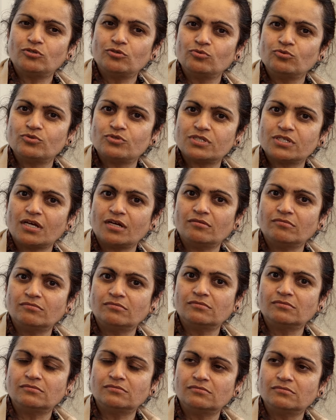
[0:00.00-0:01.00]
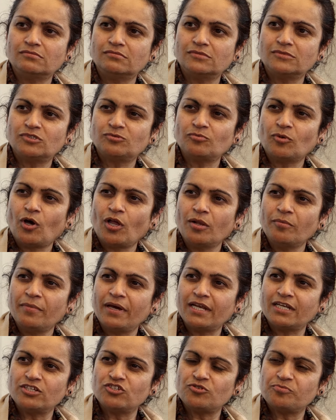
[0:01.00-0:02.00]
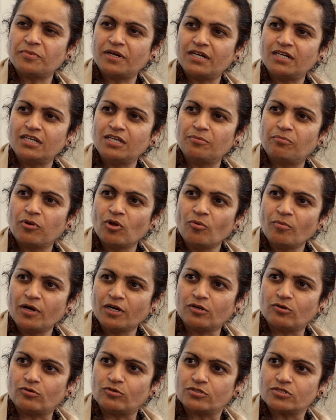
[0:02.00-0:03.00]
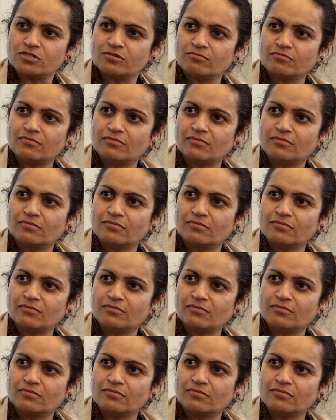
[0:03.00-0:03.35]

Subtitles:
do some small management diploma course,